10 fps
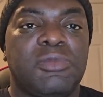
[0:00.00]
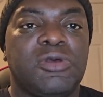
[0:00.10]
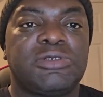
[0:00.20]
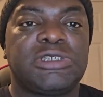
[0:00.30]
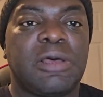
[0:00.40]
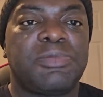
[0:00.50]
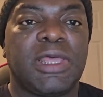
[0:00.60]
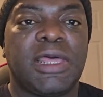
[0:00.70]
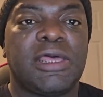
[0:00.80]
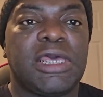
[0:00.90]
do
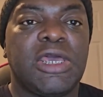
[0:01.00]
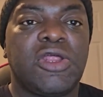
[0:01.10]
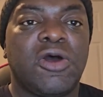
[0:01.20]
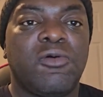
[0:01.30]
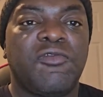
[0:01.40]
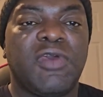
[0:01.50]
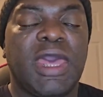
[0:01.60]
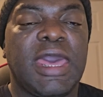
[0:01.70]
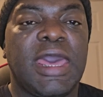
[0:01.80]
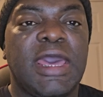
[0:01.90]
something, with your
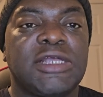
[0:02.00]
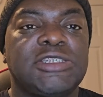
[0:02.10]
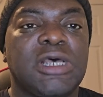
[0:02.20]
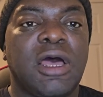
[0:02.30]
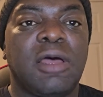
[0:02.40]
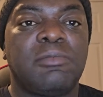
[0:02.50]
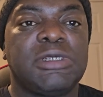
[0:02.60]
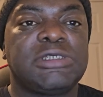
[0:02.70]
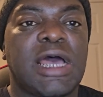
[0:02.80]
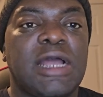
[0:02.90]
hands,
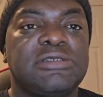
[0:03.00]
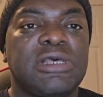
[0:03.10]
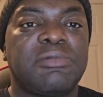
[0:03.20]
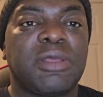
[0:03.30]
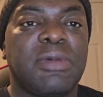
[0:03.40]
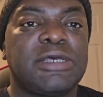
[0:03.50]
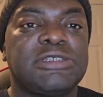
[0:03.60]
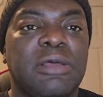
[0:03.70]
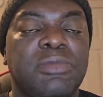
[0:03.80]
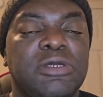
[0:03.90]
design something, make
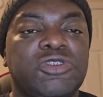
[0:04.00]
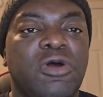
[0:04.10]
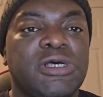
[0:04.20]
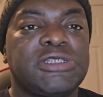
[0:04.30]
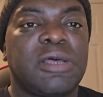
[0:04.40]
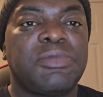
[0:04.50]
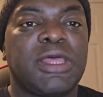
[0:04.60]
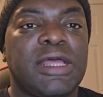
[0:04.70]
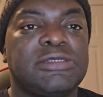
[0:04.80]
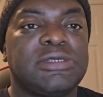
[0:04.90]
something, draw
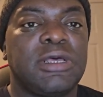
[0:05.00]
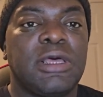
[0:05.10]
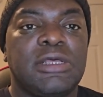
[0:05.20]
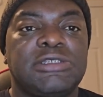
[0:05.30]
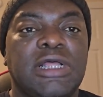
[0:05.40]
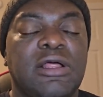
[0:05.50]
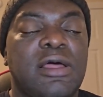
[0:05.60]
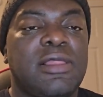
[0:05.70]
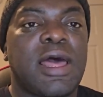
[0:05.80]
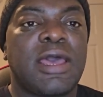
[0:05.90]
something, and sell
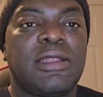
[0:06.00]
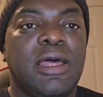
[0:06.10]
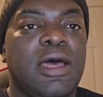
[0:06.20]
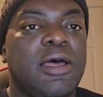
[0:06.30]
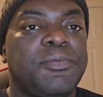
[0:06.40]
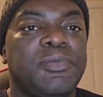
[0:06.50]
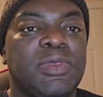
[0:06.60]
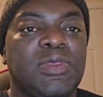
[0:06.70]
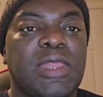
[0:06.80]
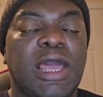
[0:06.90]
it online.
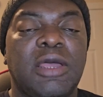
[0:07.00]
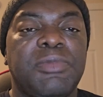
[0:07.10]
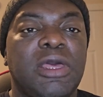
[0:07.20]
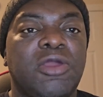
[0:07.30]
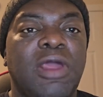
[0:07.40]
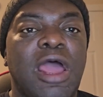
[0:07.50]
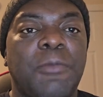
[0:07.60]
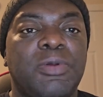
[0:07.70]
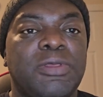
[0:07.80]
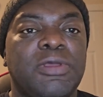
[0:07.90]
That can be a great
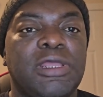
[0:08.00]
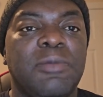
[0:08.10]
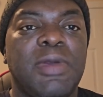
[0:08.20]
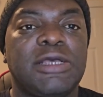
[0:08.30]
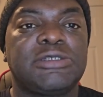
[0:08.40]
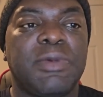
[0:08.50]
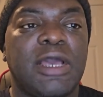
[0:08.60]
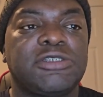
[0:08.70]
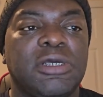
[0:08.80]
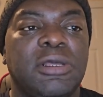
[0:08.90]
opportunity to make some
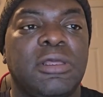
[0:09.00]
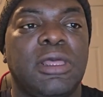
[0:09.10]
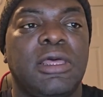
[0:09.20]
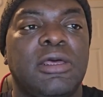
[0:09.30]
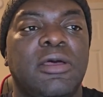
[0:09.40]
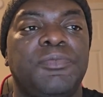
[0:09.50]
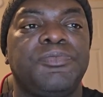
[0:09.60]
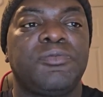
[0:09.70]
extra income.